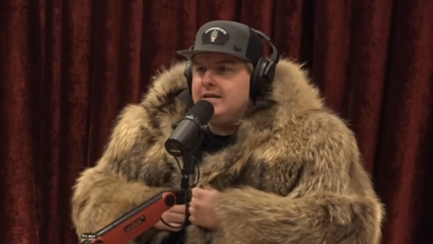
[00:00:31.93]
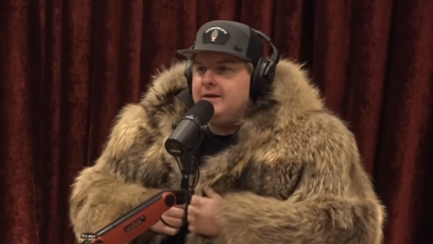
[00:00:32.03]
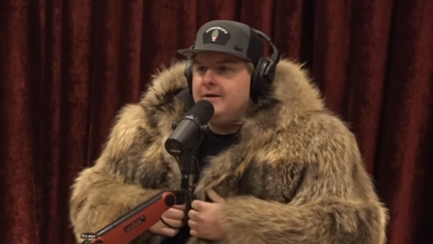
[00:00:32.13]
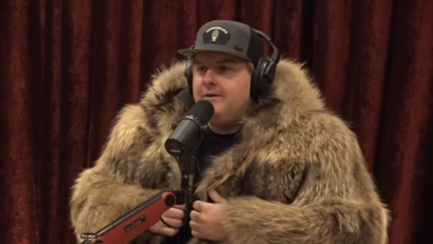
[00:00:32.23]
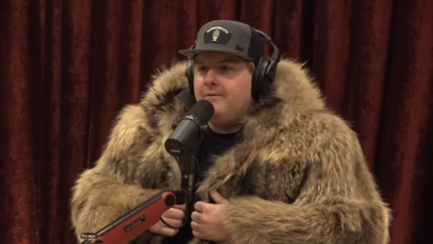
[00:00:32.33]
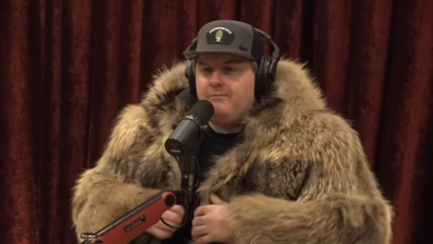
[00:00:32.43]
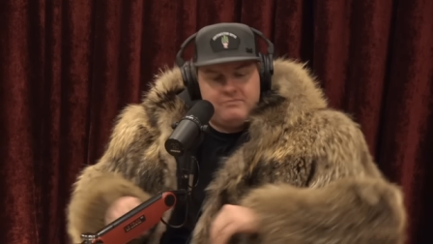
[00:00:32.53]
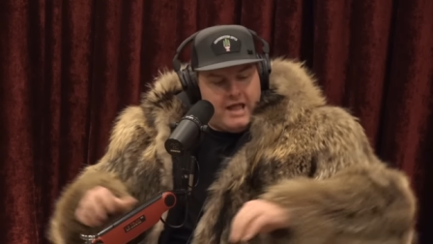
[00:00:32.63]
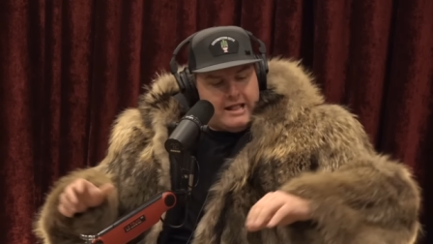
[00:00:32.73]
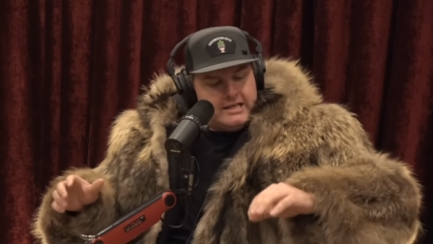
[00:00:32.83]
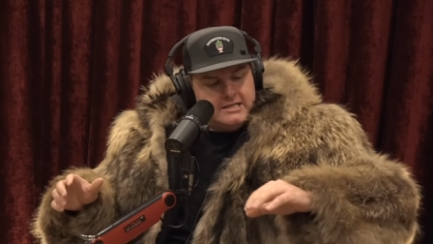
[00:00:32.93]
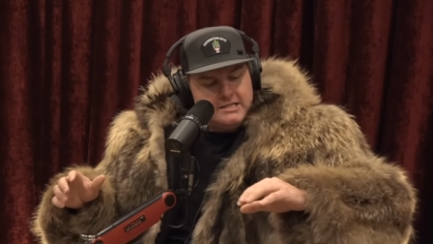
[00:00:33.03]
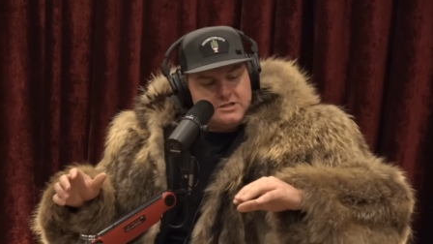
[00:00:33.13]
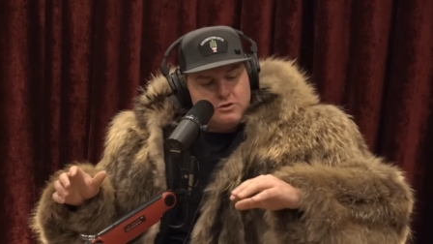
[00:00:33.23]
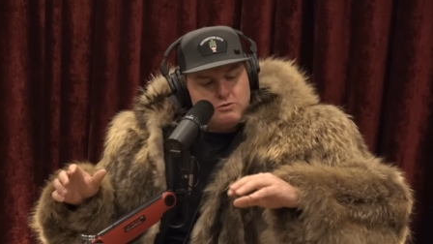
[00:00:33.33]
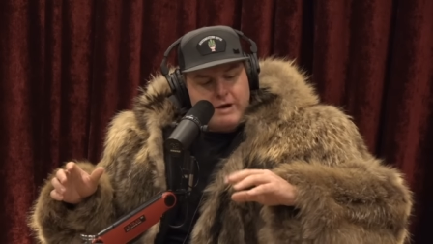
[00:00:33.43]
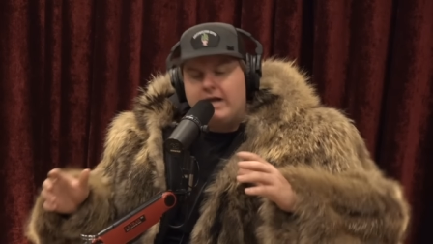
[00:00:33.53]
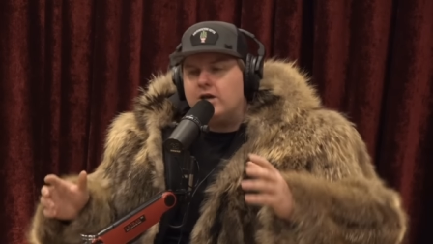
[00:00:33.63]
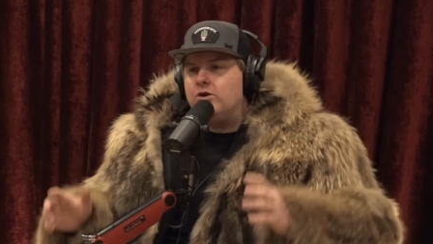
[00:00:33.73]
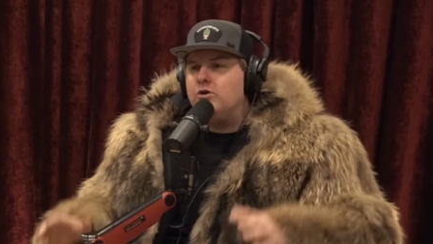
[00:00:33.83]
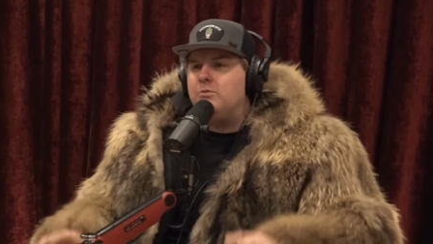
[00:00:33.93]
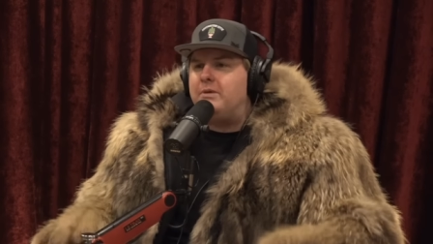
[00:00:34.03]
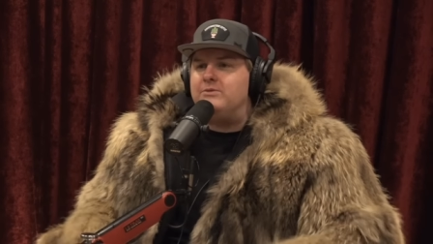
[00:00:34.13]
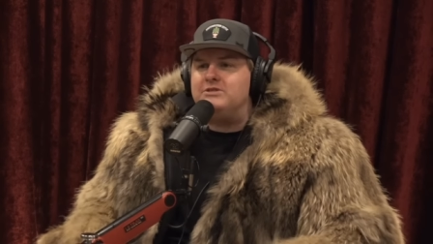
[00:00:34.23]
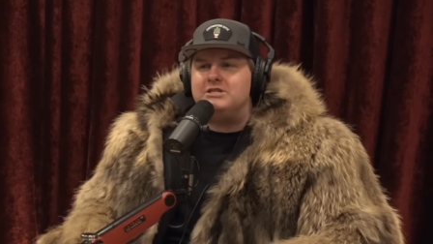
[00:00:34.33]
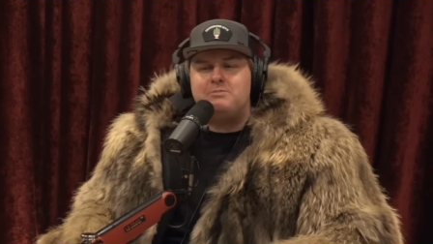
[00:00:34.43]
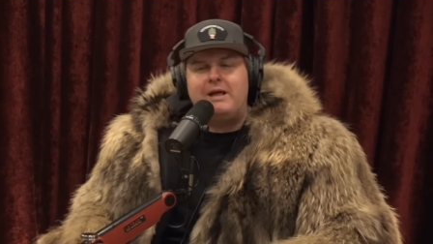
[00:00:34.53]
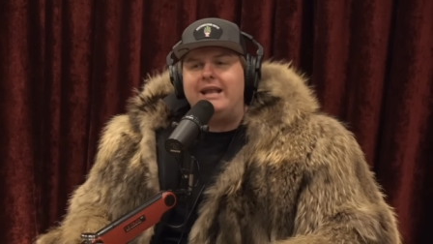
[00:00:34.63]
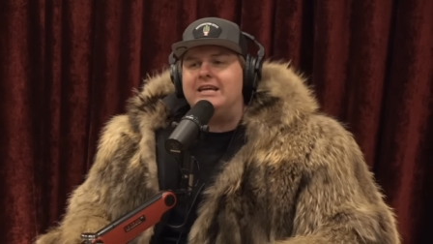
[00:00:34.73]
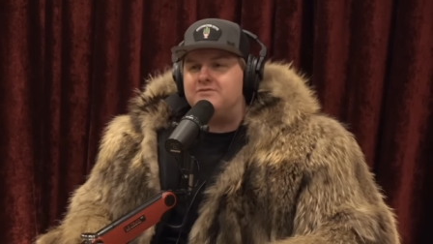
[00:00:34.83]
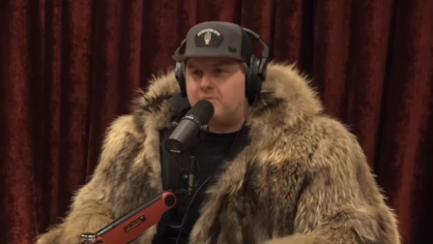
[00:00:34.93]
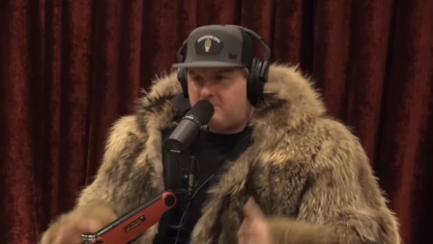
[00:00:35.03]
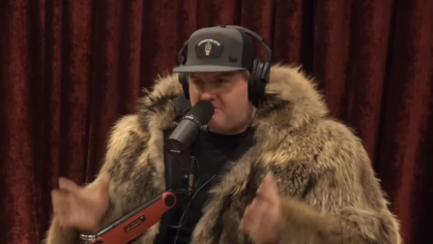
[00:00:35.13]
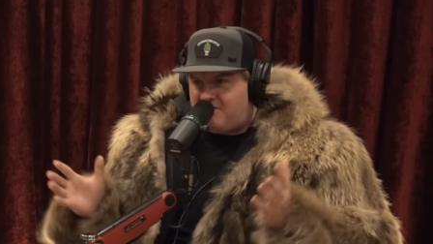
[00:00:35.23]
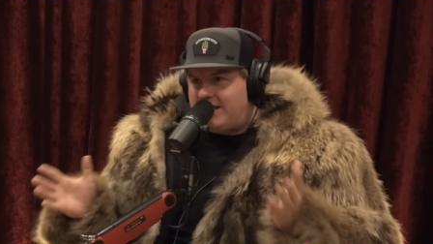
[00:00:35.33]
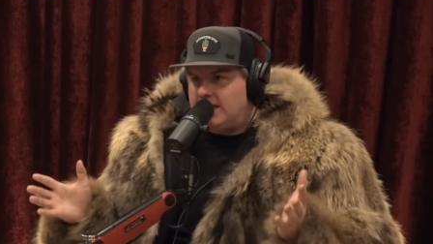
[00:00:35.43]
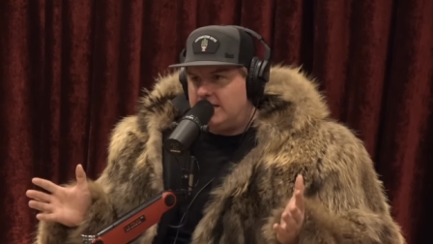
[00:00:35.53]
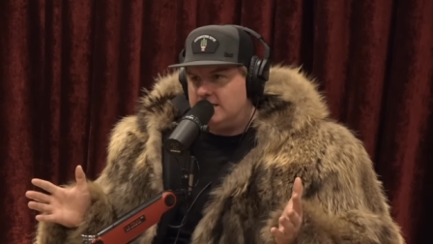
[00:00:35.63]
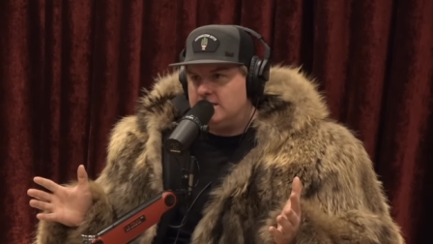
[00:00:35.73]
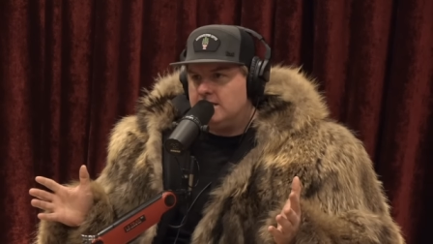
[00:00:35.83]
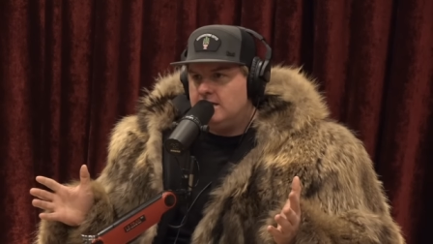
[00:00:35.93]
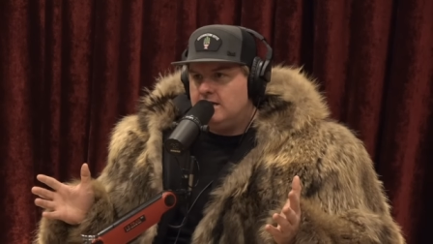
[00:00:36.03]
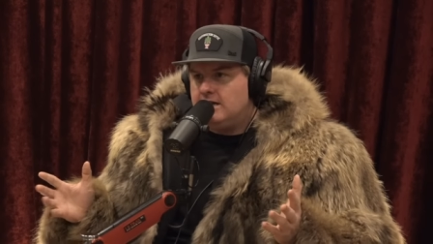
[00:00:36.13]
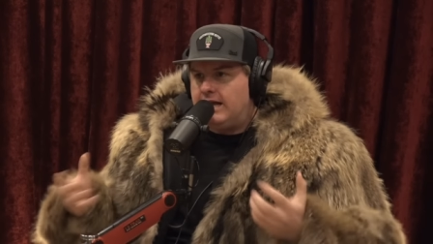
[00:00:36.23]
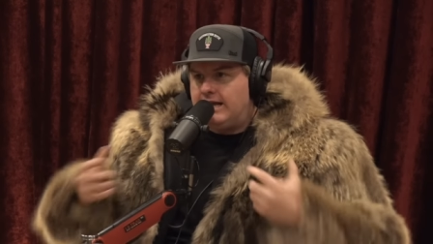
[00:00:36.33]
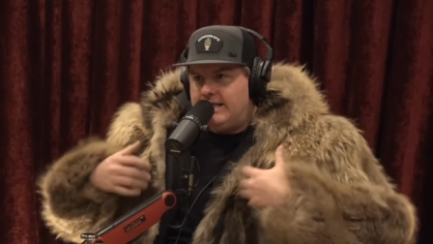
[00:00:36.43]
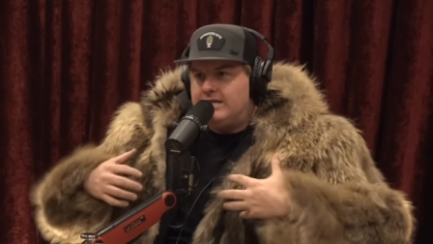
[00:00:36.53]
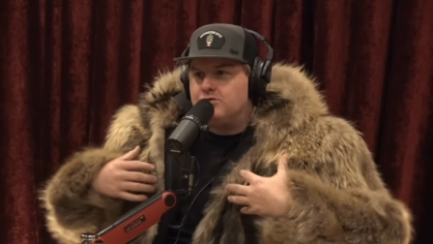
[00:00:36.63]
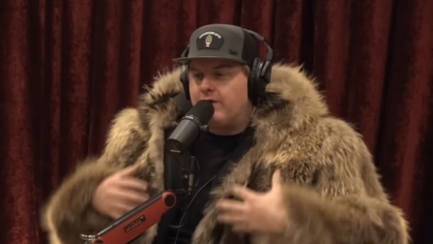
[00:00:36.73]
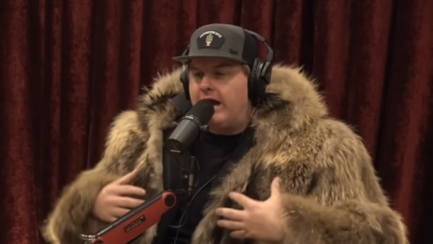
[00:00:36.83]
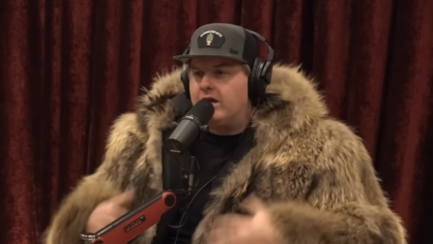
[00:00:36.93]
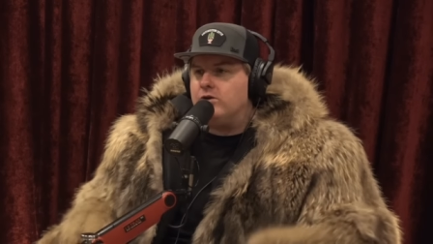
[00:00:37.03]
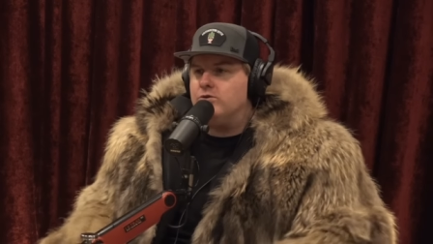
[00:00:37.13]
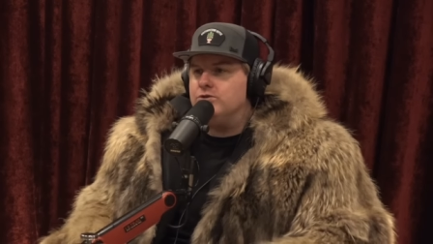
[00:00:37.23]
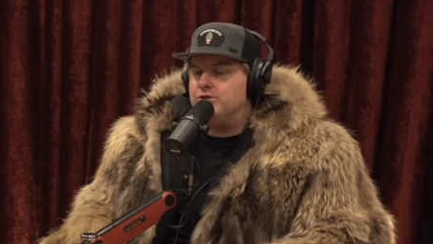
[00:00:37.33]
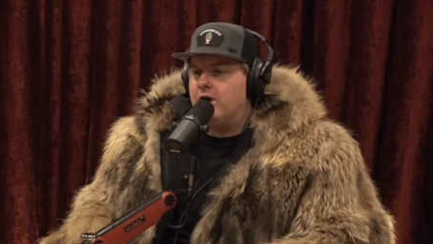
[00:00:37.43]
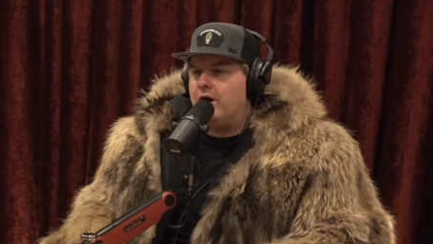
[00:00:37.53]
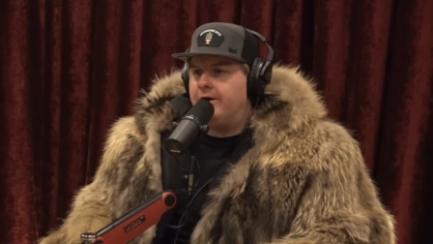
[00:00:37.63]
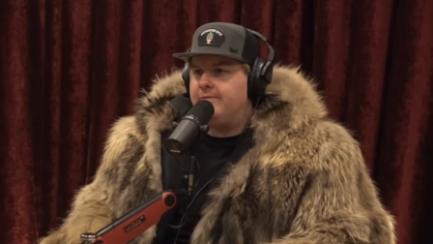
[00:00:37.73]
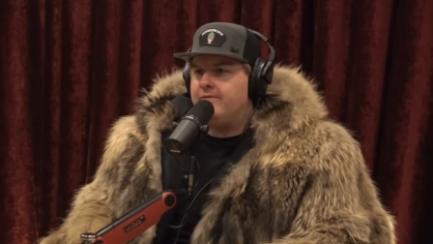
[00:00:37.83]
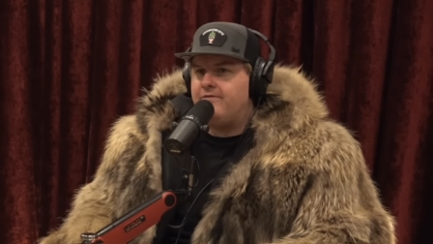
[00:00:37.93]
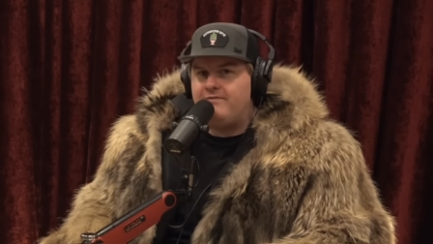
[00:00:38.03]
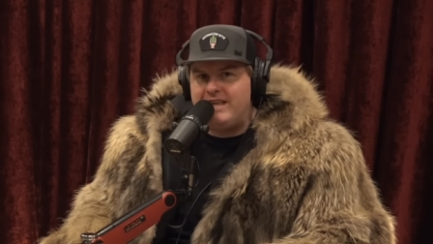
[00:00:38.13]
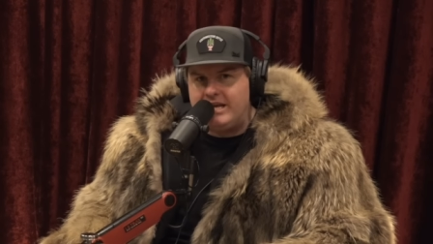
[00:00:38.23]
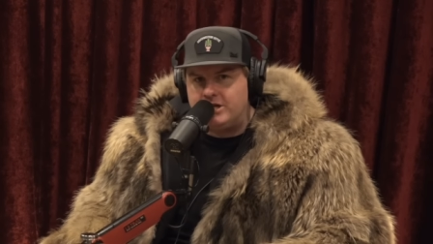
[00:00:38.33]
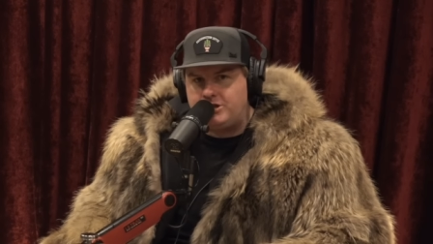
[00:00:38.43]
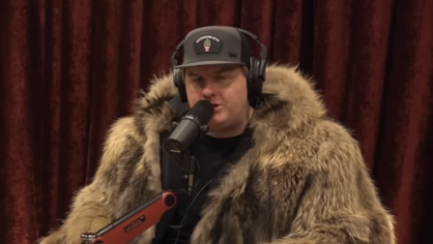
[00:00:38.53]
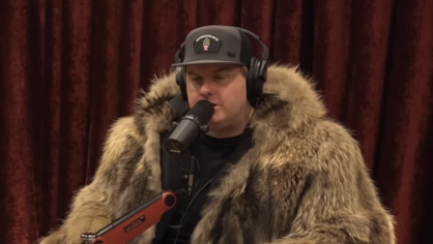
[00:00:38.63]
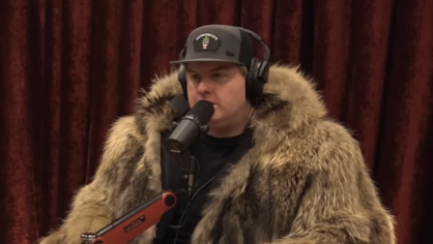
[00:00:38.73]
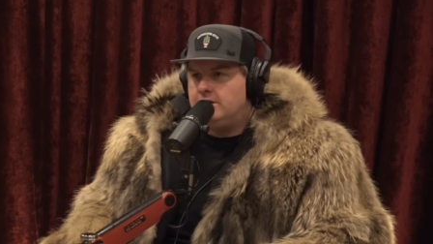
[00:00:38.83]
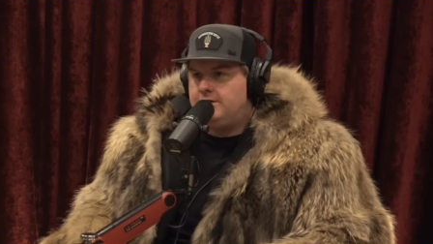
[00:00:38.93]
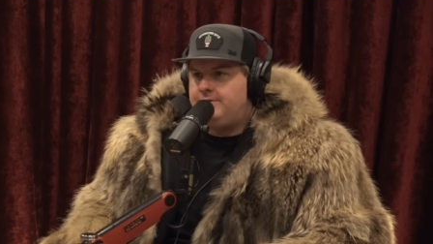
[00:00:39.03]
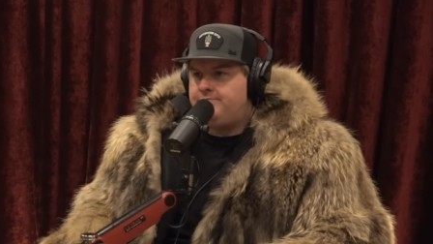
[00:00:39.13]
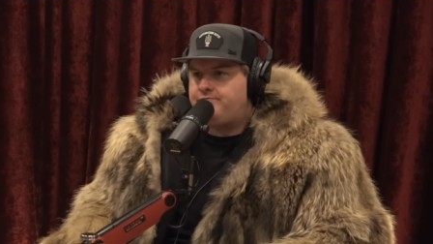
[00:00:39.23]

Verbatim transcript: and this is a raccoon, but he was explaining it's from Finland. Like these oh. raccoons are Finnish. Is